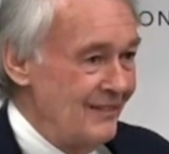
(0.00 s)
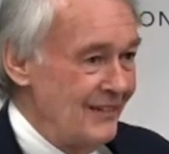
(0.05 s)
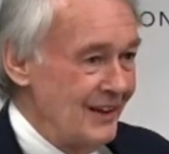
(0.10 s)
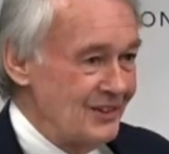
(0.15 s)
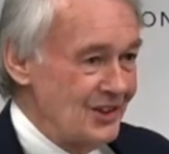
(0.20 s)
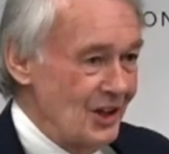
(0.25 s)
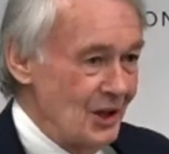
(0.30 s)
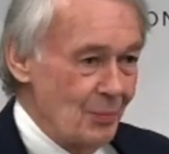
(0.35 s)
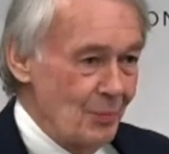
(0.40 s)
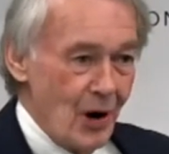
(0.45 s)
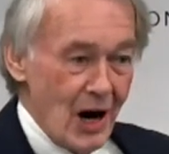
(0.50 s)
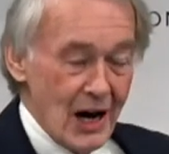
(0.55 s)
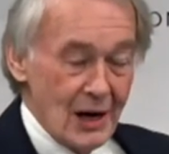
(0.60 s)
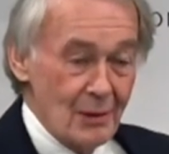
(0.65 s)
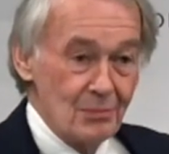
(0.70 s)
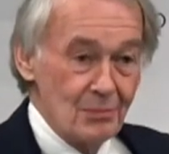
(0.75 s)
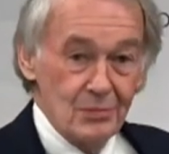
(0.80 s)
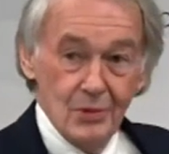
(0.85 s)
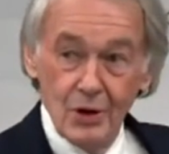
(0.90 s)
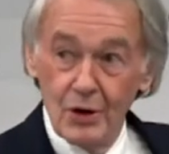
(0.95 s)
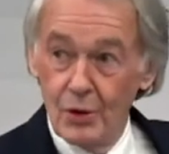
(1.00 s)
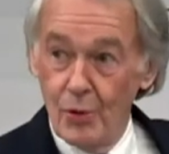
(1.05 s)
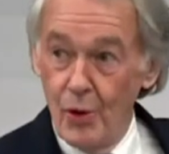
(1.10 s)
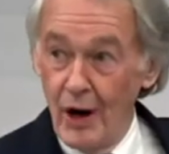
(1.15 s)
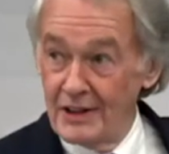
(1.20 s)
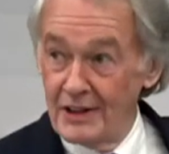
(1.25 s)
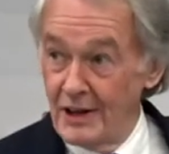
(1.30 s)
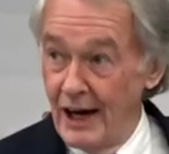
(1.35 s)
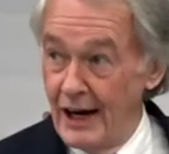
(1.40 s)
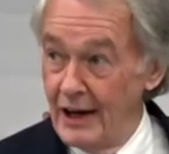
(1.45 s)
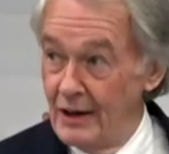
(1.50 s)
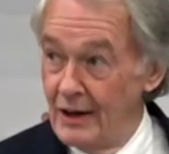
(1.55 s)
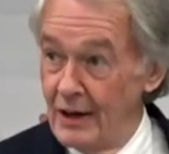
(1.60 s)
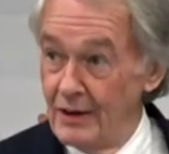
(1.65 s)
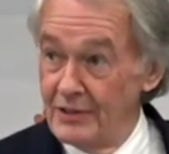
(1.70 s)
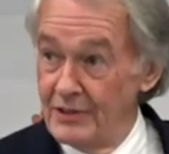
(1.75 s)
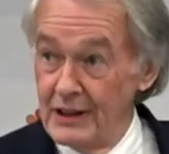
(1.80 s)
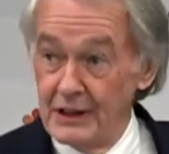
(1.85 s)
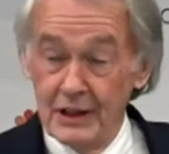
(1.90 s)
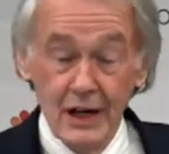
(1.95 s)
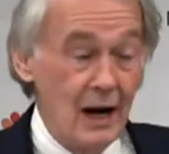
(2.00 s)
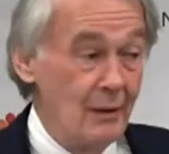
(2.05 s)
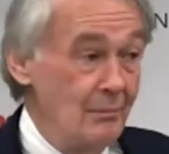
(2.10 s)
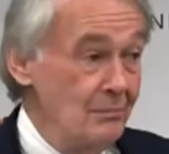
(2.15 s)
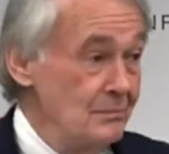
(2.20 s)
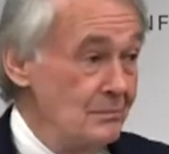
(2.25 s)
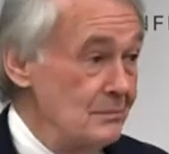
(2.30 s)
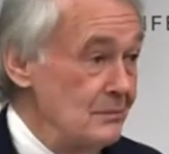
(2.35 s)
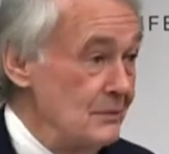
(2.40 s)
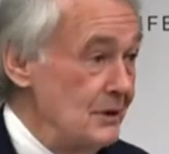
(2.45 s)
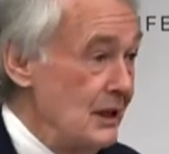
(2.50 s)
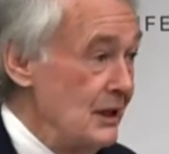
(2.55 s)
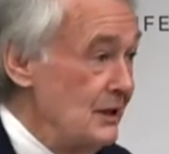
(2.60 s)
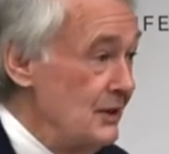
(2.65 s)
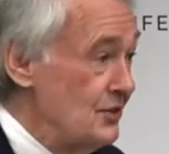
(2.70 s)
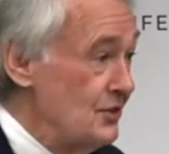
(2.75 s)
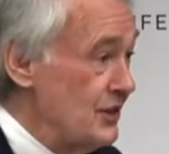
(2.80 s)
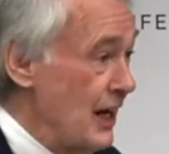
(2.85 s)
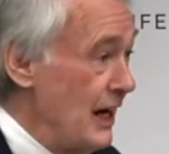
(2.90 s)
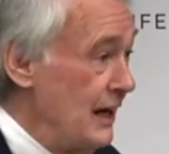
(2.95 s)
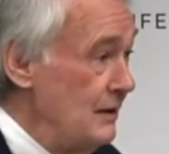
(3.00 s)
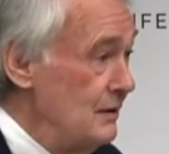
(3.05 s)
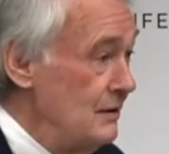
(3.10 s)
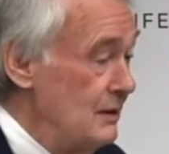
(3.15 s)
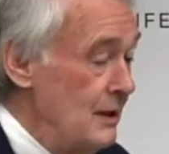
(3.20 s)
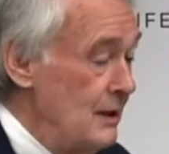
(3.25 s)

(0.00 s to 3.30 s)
It's in the bottom quartile of income in the state.